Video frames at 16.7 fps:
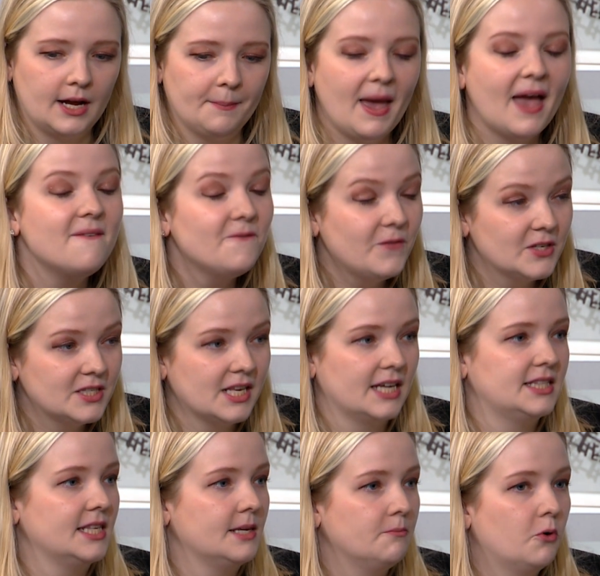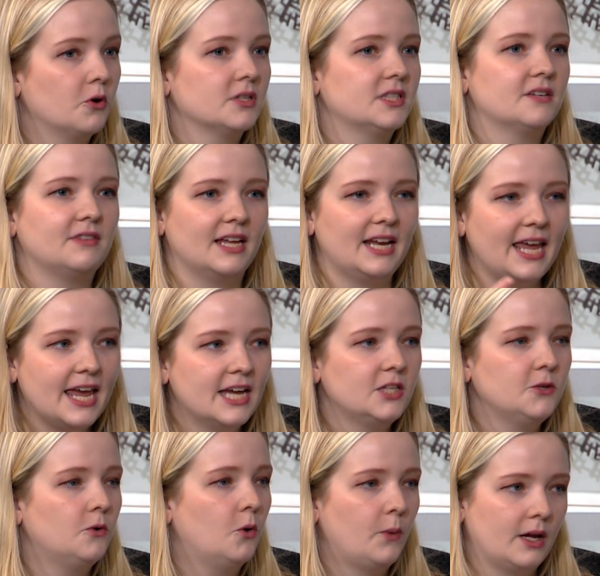emphasize the importance of that
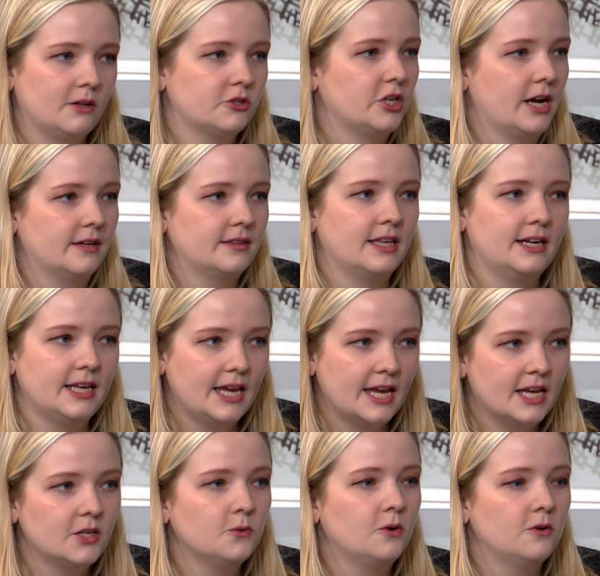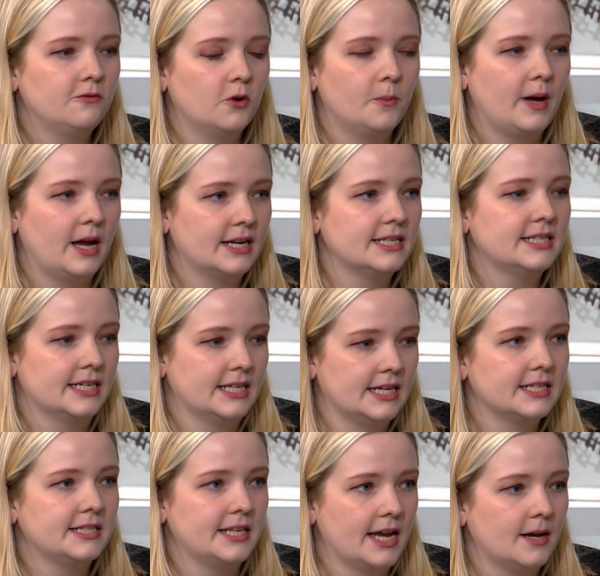annual well check, that annual full body skin
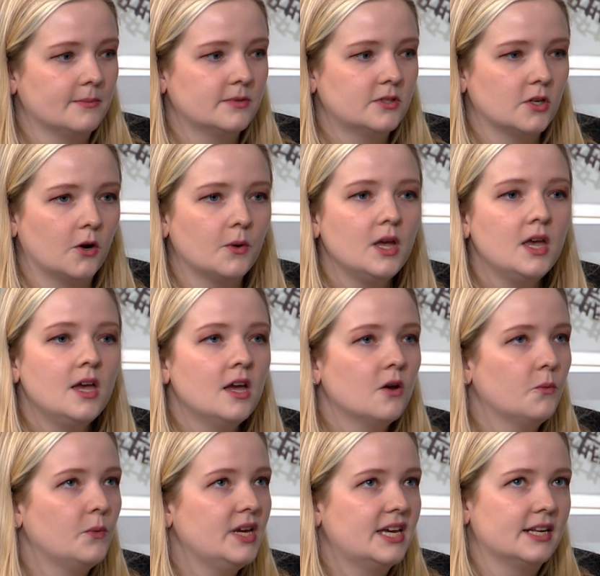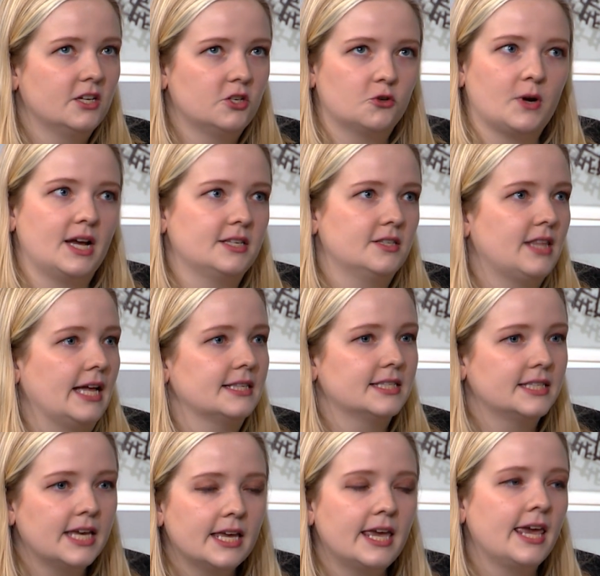exam. So we can address that
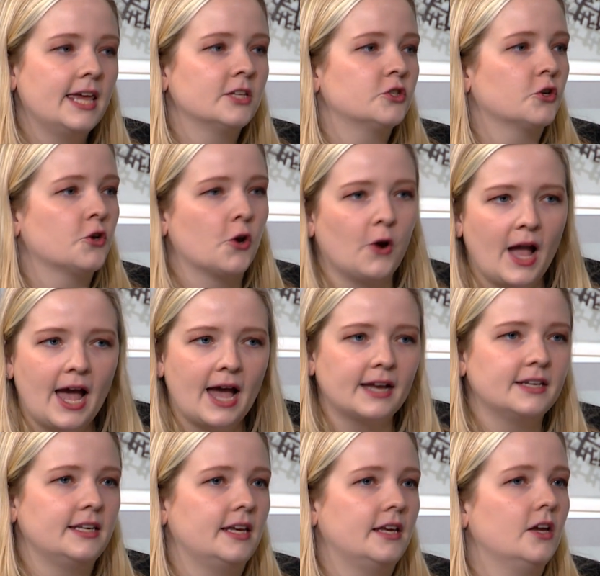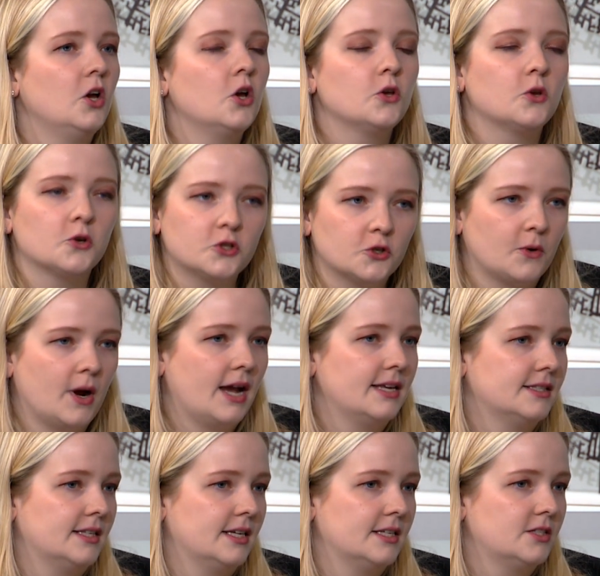skin cancer, your acne, your
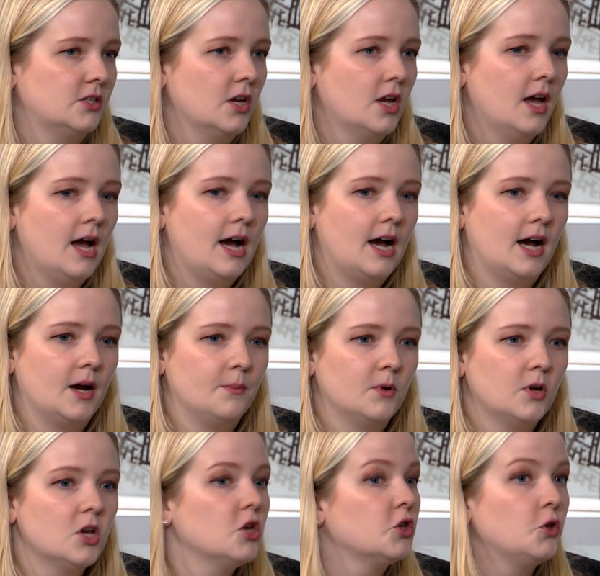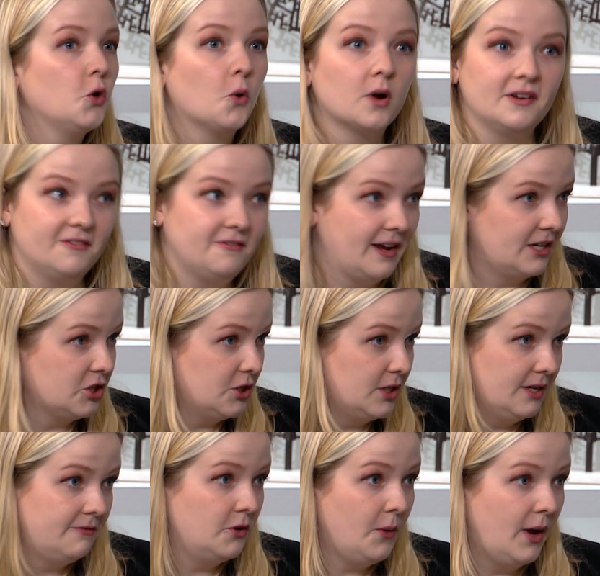psoriasis, your
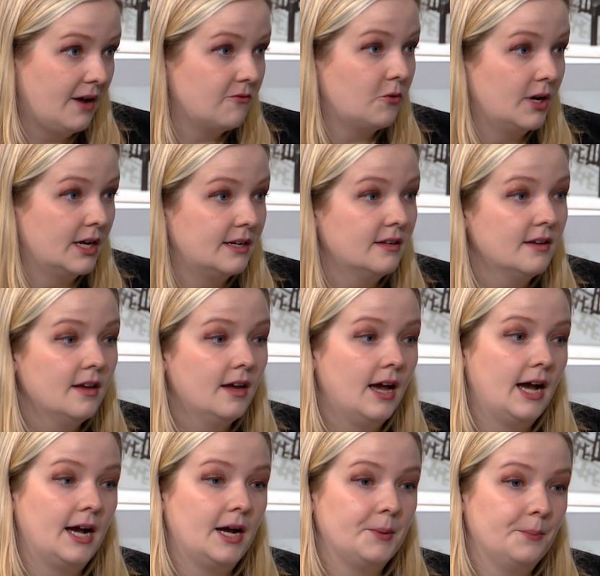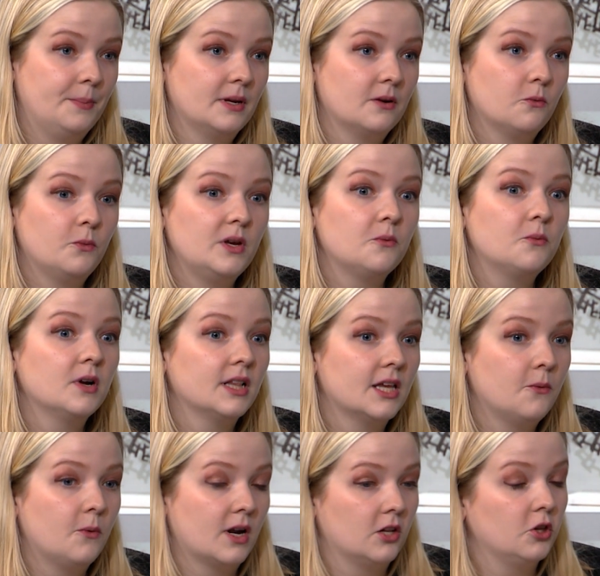infection if you have one. But we
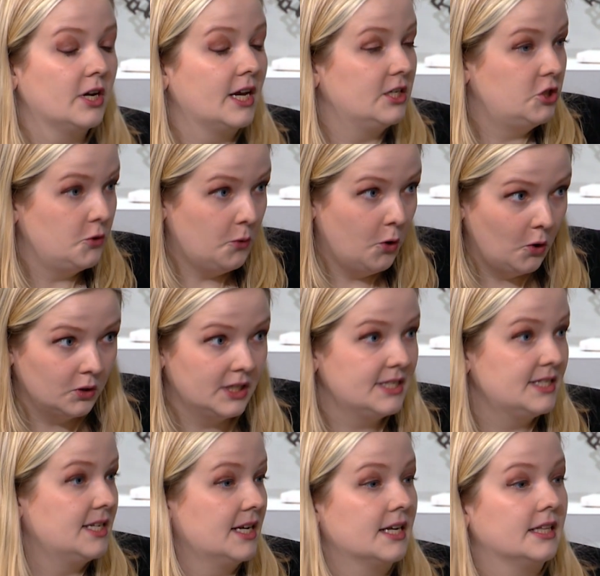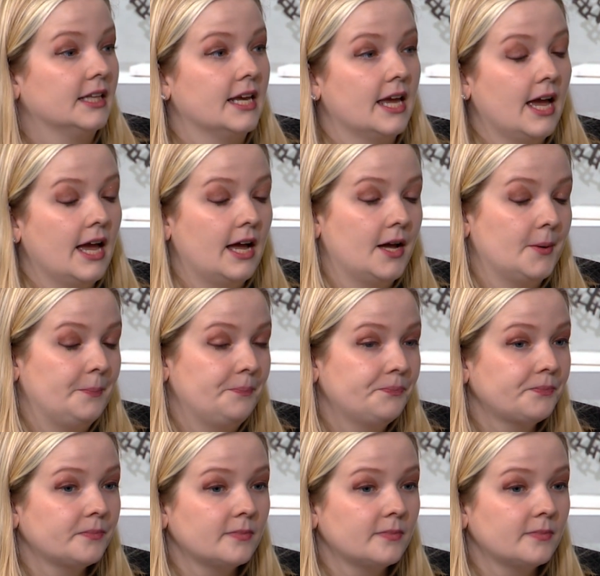really want to look at you holistically